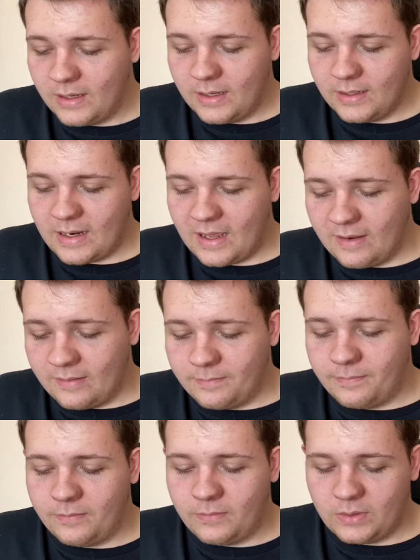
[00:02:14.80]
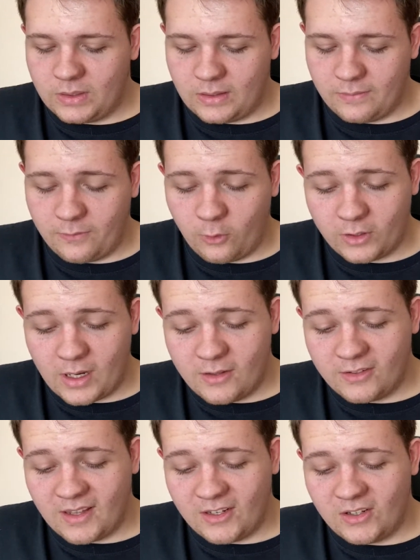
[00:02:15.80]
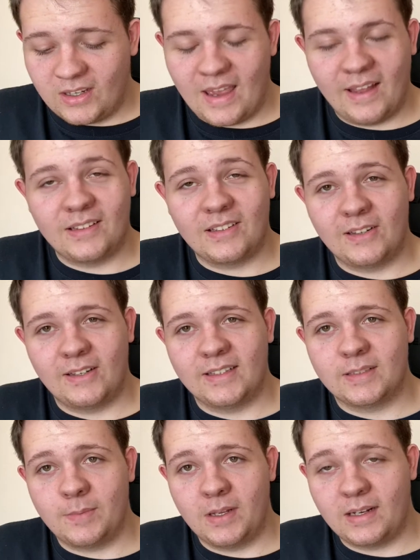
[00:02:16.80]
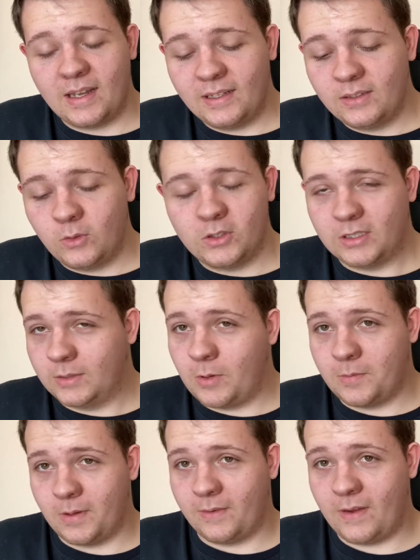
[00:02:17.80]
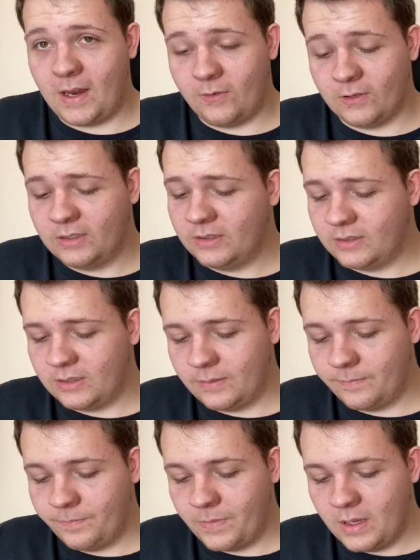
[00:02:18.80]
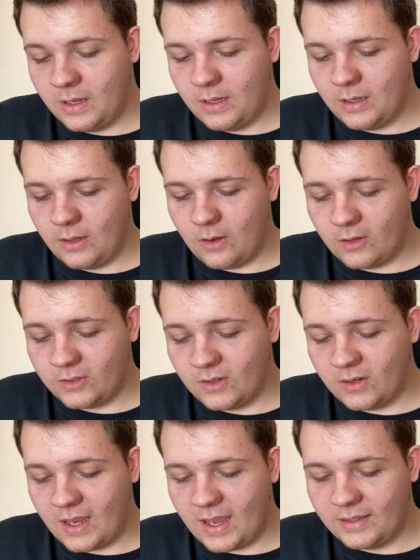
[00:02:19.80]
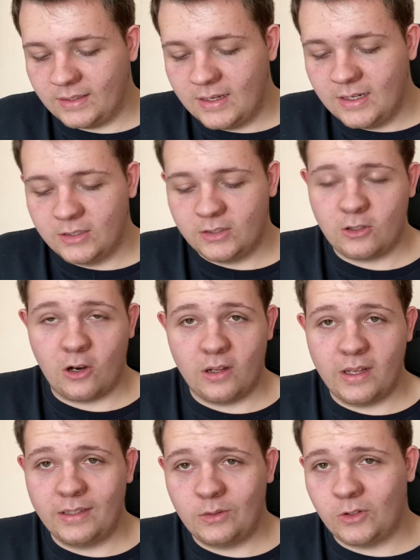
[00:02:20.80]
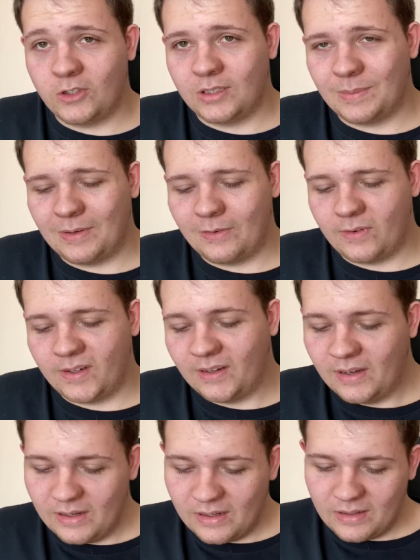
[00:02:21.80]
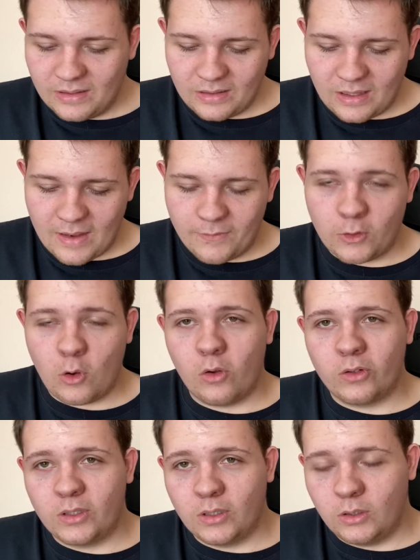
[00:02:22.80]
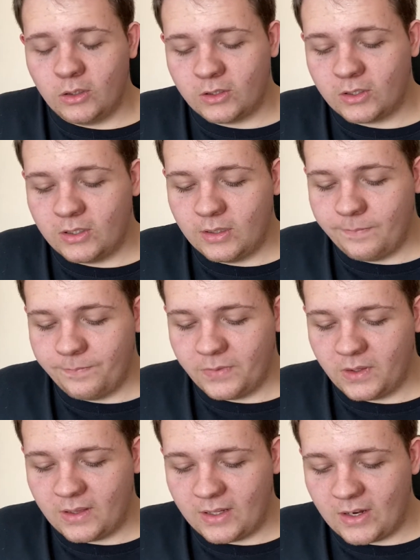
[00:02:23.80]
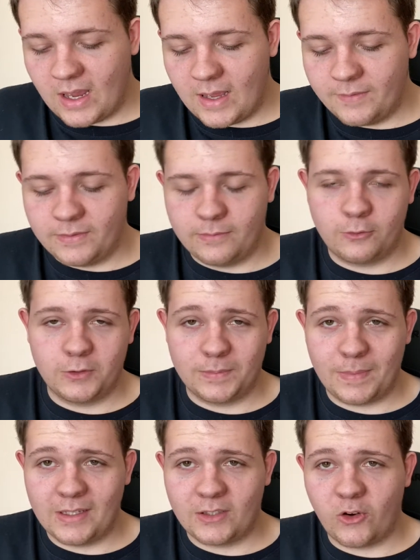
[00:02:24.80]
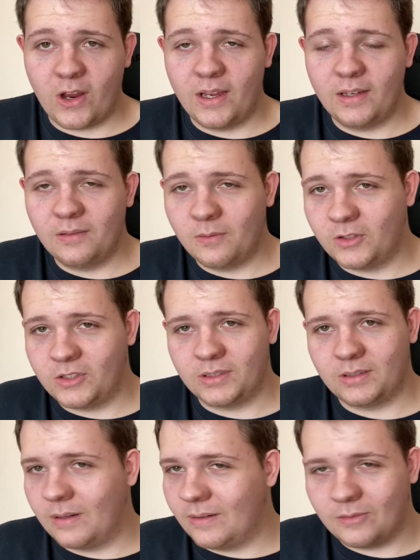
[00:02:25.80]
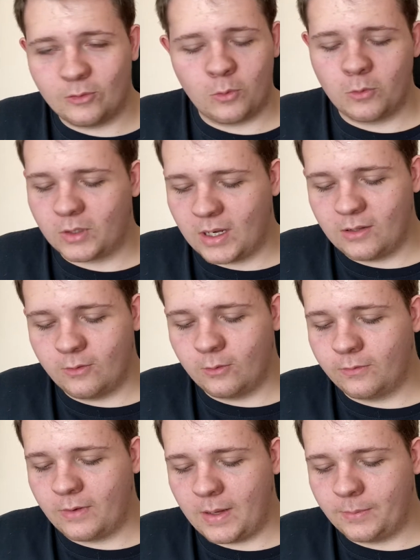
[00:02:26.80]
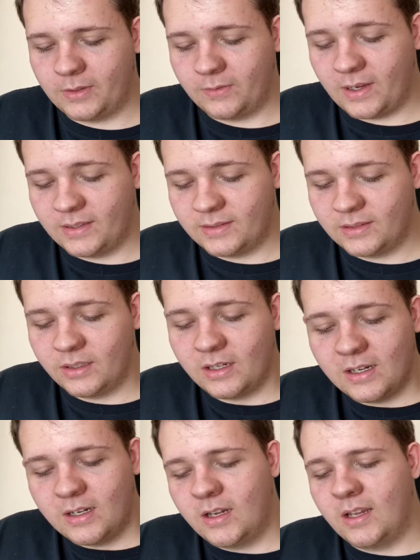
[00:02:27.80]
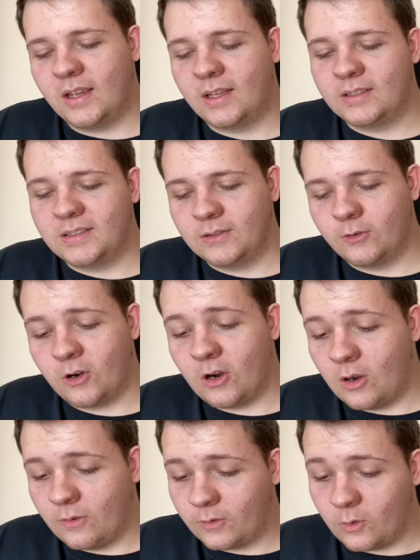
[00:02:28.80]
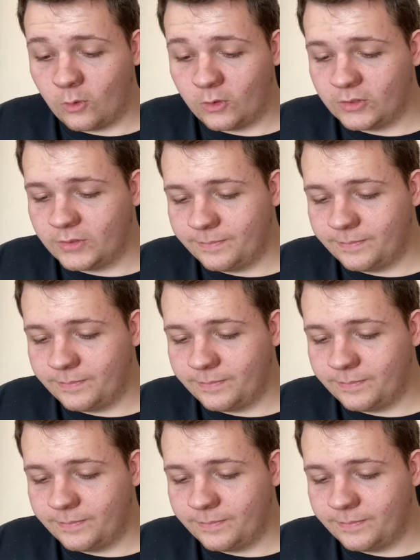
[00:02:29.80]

Now, the 4 colors that you get is Midnight, which is probably my favorite. You also get Starlight, which is a bit of a kind of gold look. Then you have Space Gray, which is a normal color with Apple devices, and you get Silver, of course.